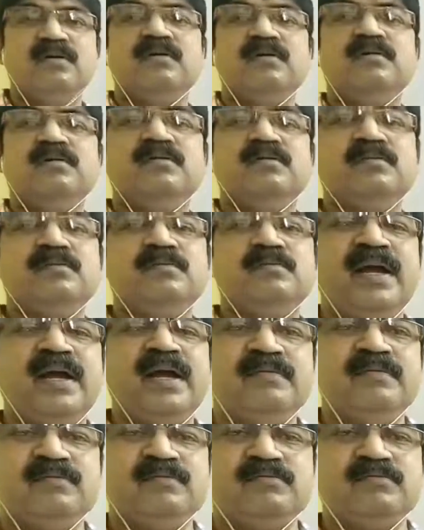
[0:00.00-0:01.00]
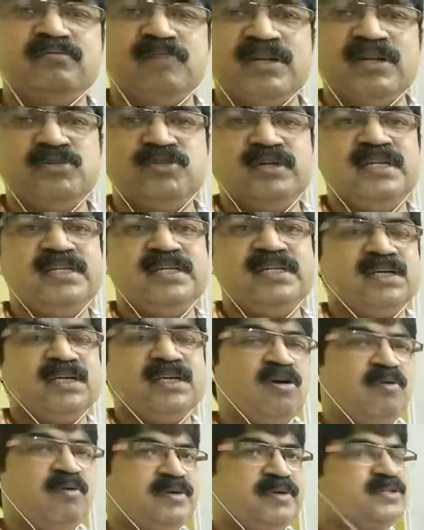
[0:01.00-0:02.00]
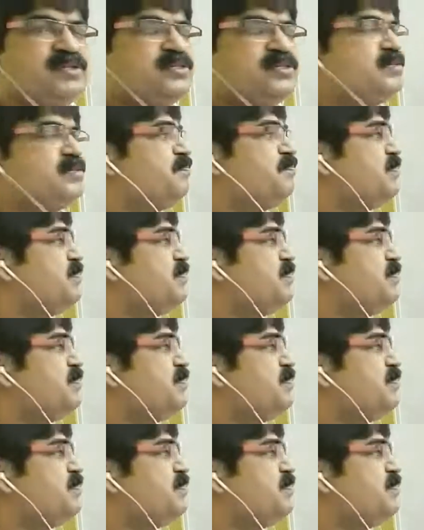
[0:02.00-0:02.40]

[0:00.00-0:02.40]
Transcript: uh, by one Swedish economist.